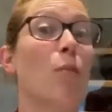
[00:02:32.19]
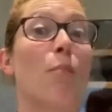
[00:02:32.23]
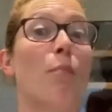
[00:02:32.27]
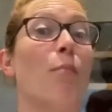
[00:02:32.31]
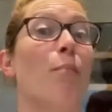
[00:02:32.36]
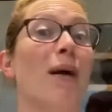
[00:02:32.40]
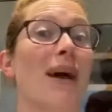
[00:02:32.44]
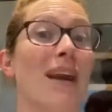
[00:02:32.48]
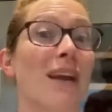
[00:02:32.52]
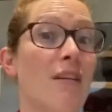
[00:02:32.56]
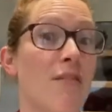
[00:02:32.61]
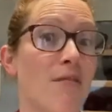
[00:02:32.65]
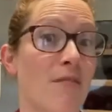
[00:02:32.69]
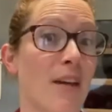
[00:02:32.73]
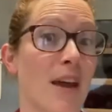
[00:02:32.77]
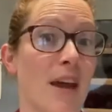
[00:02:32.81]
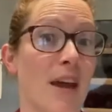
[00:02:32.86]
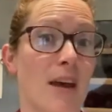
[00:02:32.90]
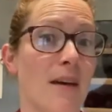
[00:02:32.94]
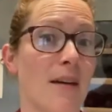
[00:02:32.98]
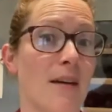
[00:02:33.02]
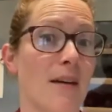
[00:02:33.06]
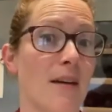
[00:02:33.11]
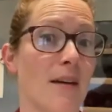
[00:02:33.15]

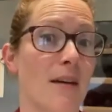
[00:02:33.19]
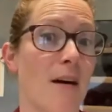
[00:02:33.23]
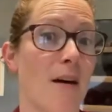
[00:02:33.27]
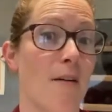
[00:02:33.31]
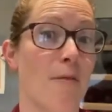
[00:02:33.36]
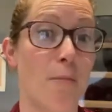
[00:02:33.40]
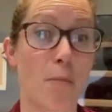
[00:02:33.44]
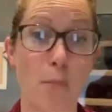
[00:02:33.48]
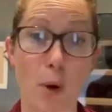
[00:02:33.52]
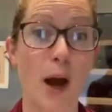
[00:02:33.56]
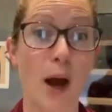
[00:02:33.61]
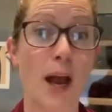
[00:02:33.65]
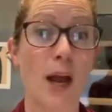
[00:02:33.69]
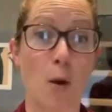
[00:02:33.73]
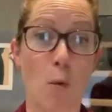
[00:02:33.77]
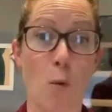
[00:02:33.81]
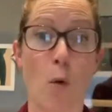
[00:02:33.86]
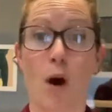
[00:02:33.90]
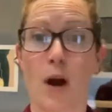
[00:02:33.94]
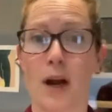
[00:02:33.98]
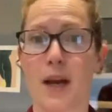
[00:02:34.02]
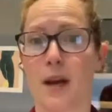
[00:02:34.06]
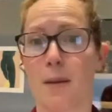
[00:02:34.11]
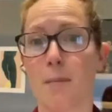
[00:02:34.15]
benefit of buying
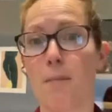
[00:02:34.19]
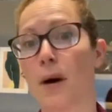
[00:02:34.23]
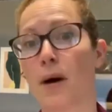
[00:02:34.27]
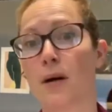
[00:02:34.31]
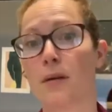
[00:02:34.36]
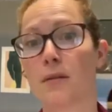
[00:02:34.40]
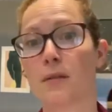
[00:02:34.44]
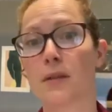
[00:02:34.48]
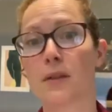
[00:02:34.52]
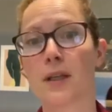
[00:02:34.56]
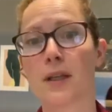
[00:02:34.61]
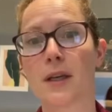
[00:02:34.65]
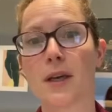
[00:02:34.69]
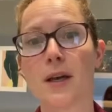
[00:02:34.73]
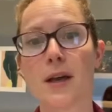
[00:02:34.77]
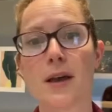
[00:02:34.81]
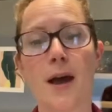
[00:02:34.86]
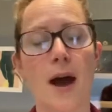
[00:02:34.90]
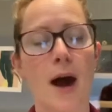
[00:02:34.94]
wine in bulk.